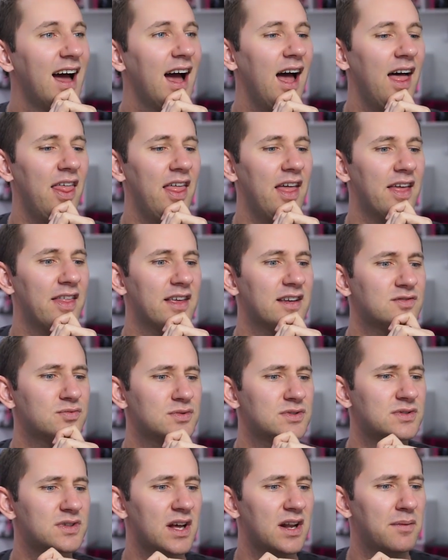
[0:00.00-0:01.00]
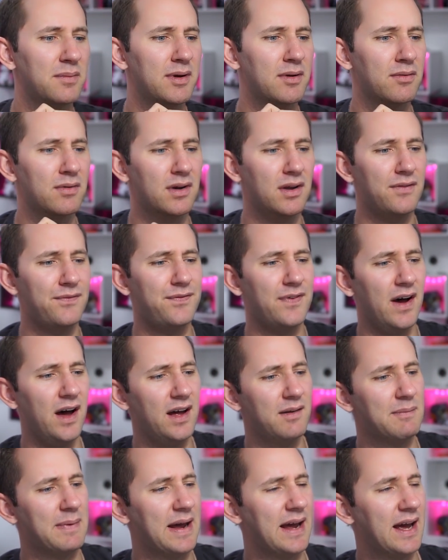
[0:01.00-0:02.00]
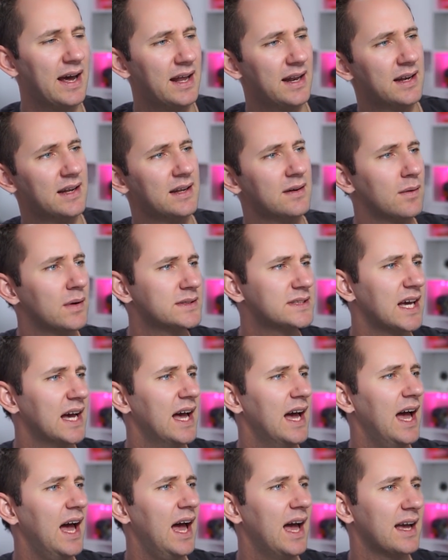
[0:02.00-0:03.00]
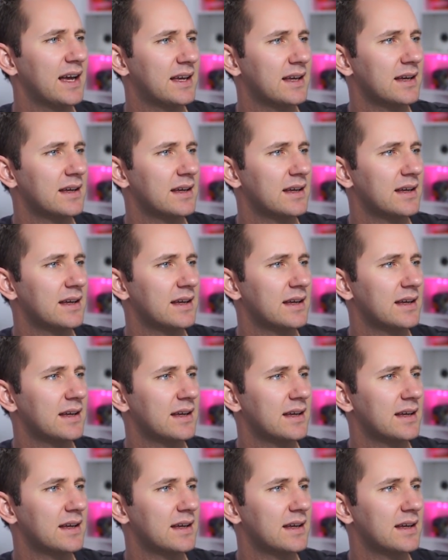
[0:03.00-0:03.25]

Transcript: I think this was gonna be real fun, man. What the heck?